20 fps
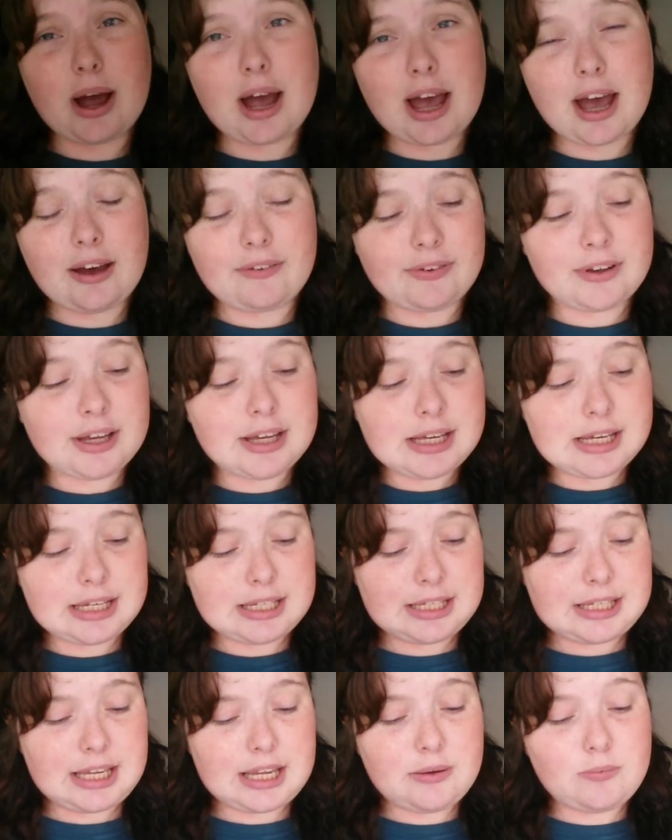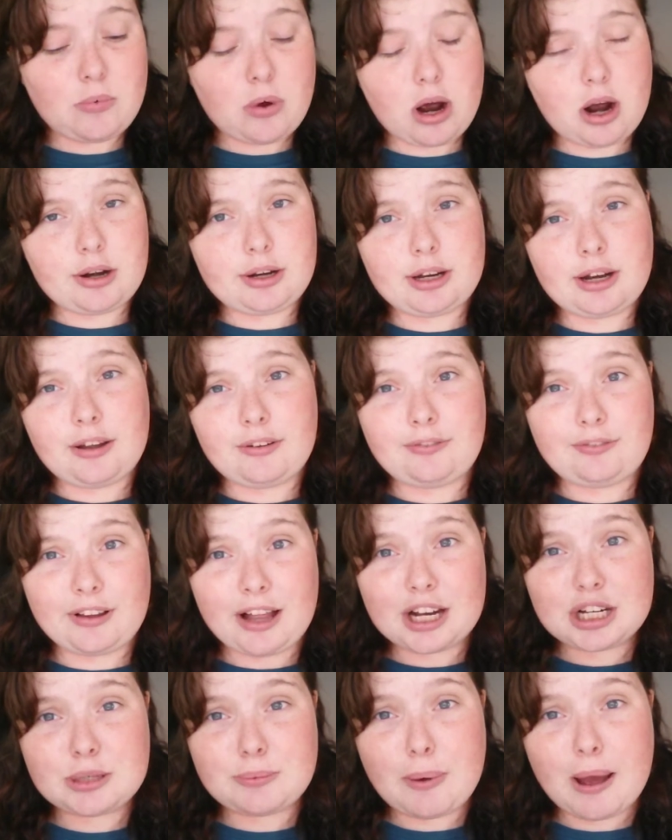I have scene 1, a
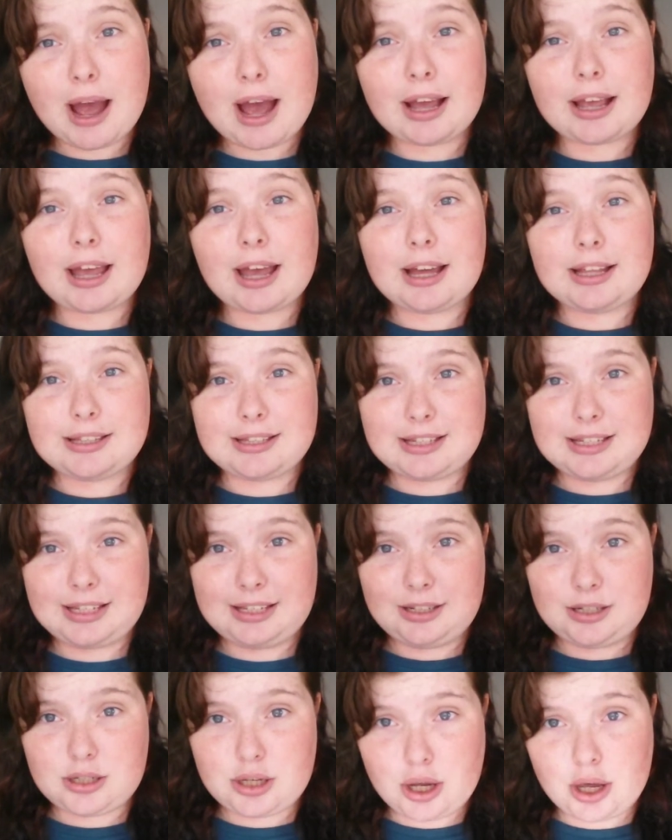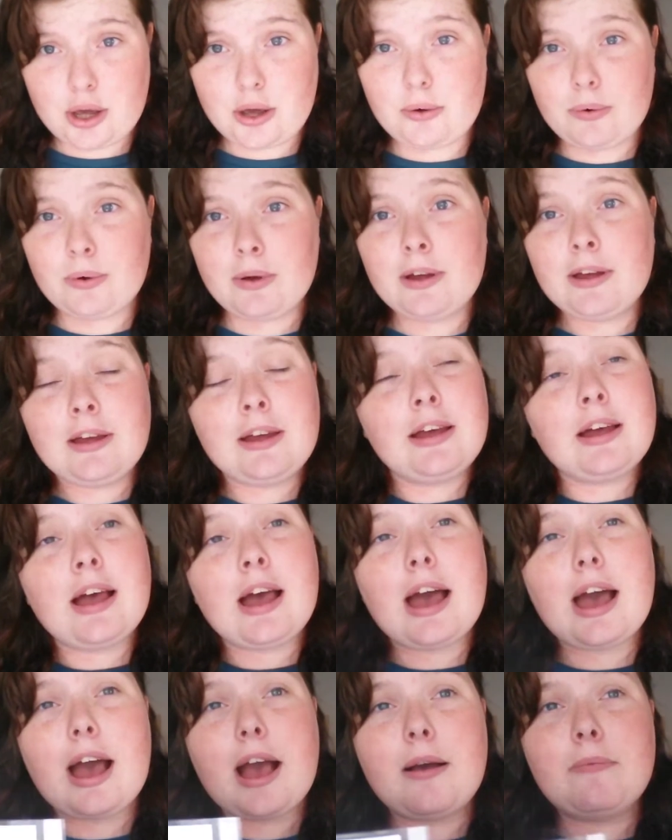flashback, and scene 2.
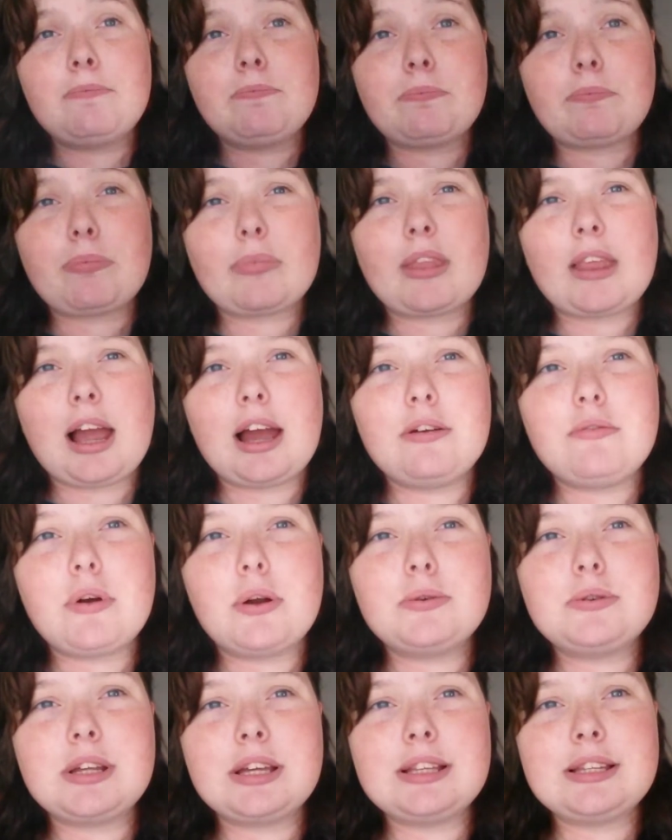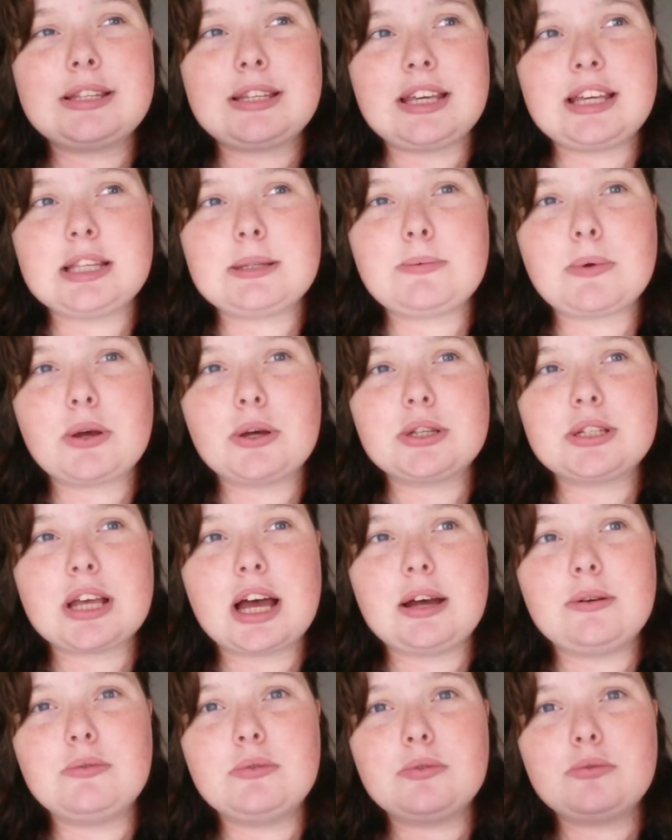I wrote it in scenes because
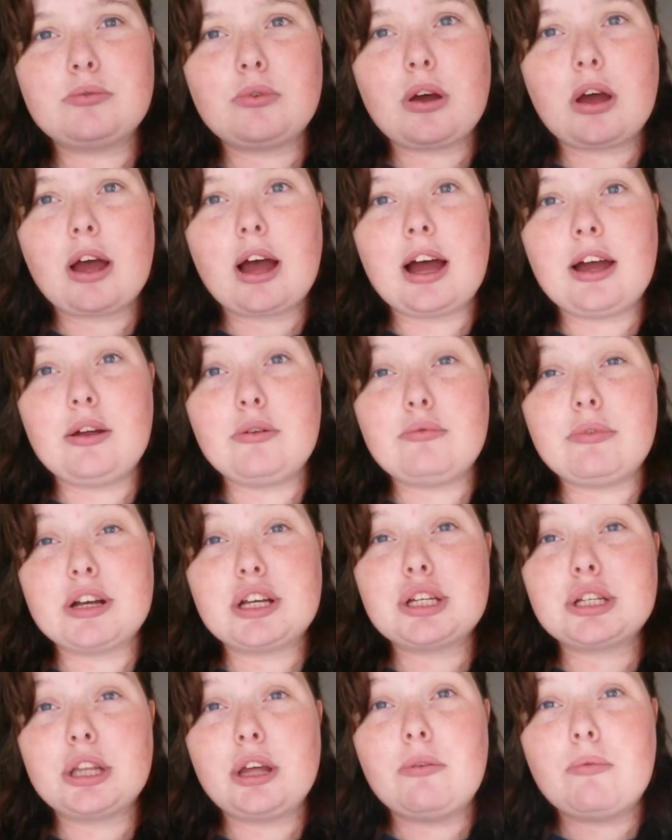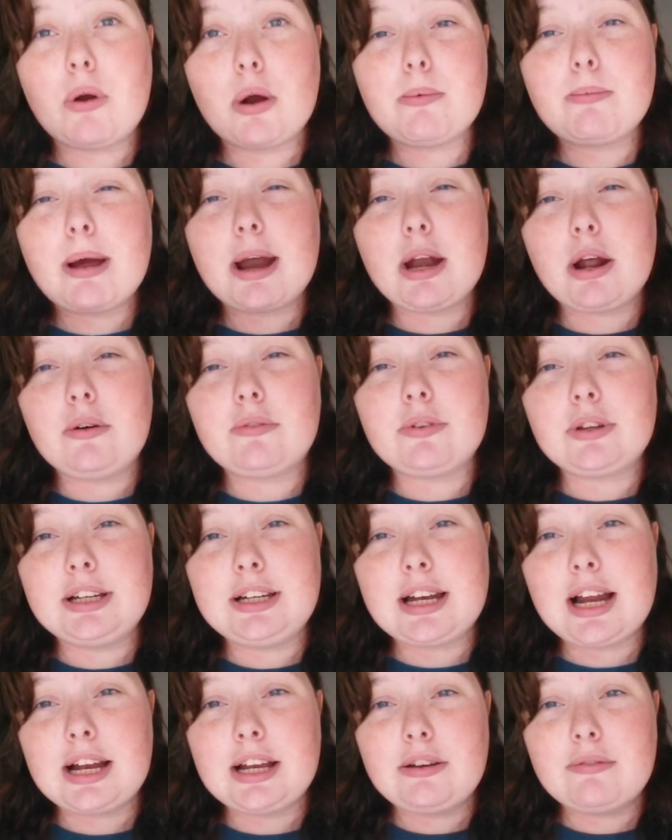I originally wrote my novel
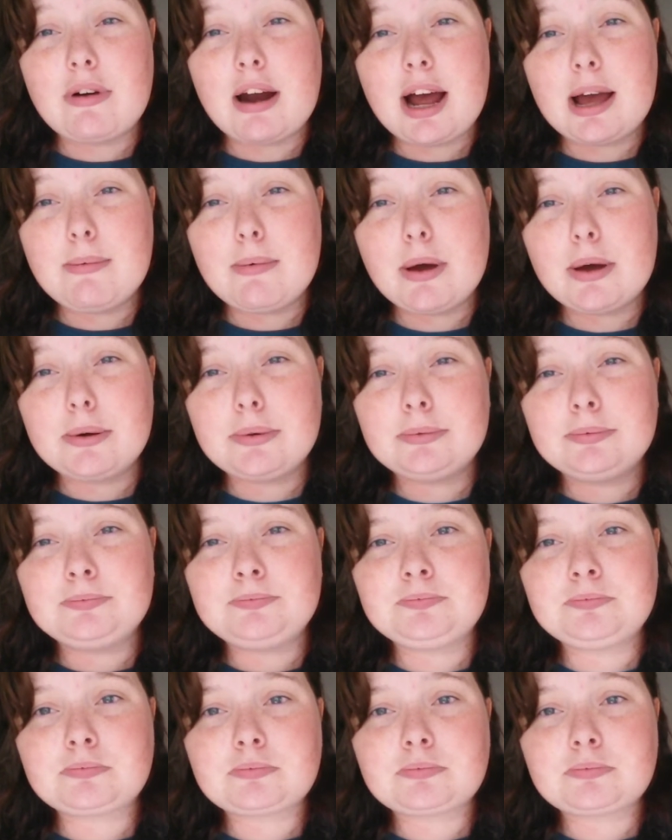in NaNoWriMo.